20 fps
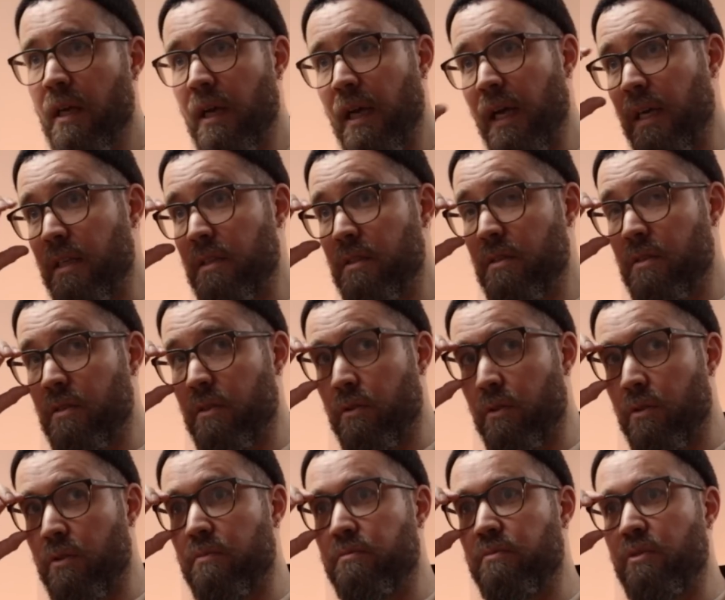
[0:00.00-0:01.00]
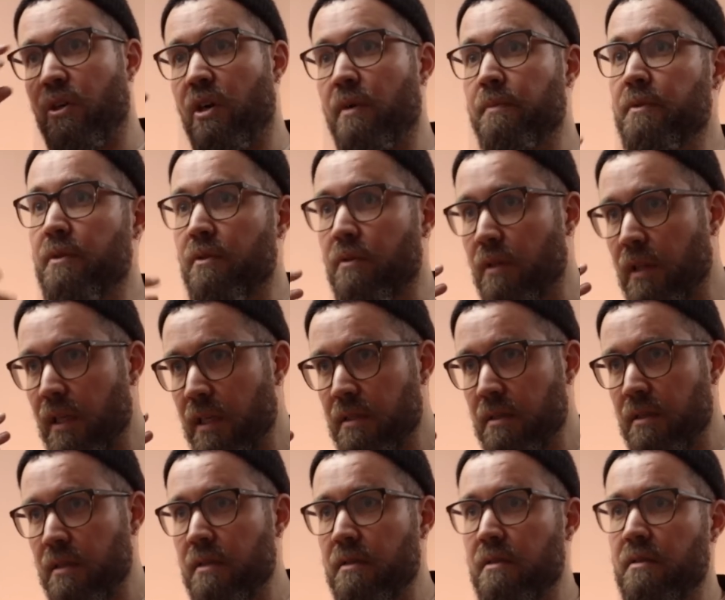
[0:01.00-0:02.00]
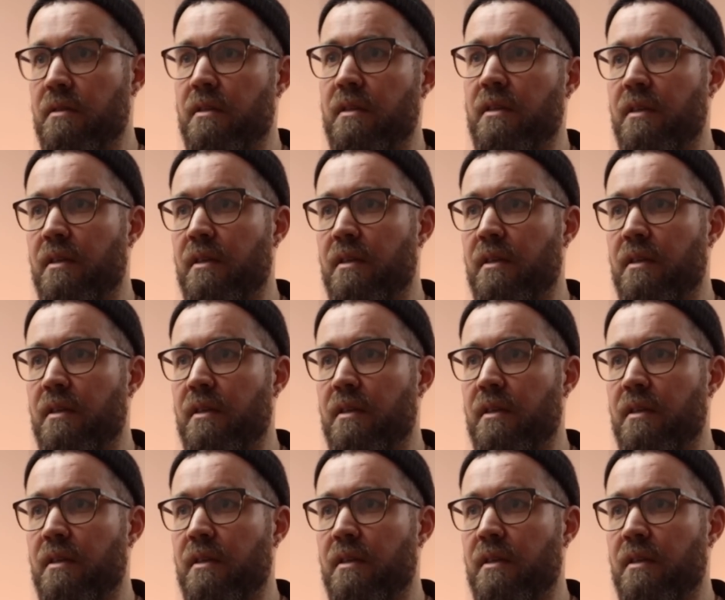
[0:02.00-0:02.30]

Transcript: As to optical glasses,